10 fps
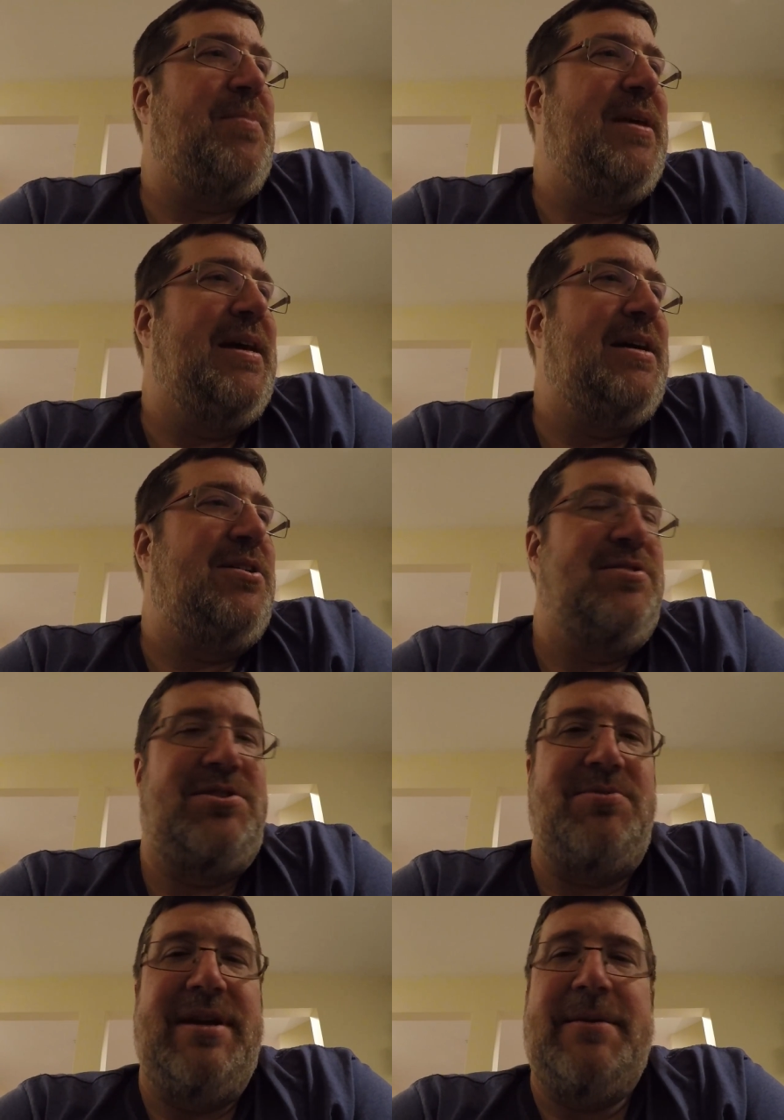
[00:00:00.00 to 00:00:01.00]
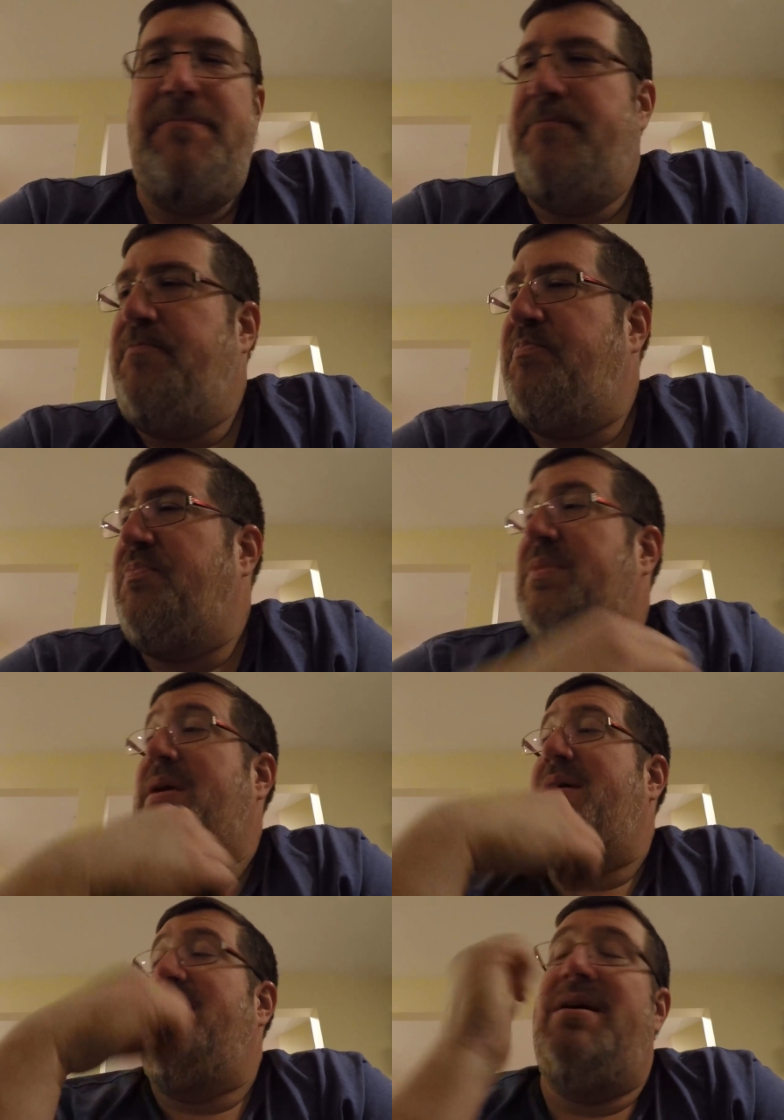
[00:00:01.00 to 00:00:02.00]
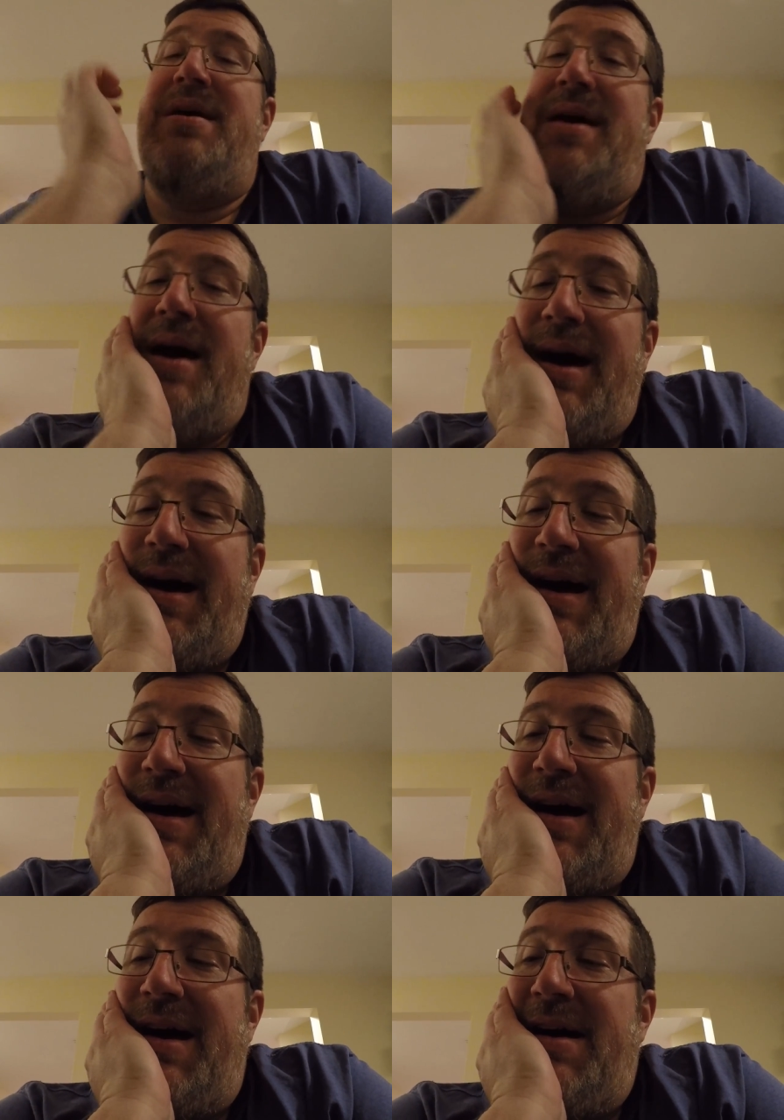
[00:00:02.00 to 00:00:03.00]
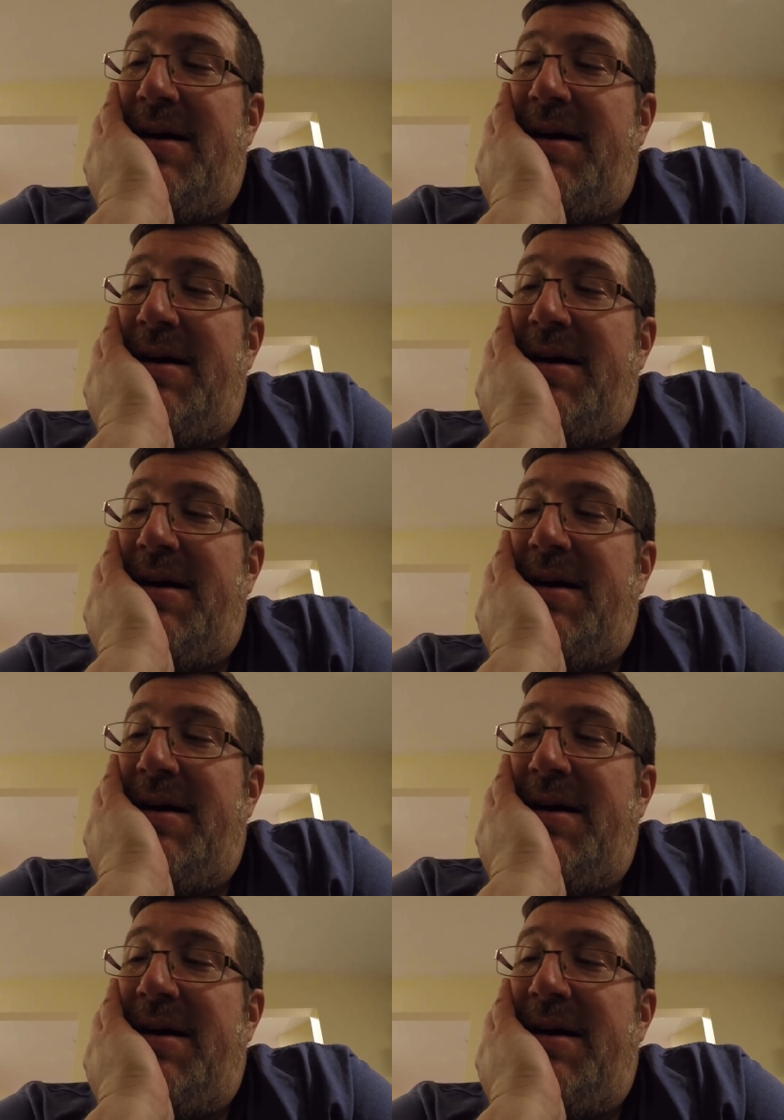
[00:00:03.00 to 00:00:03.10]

the uh, good streak. Uh,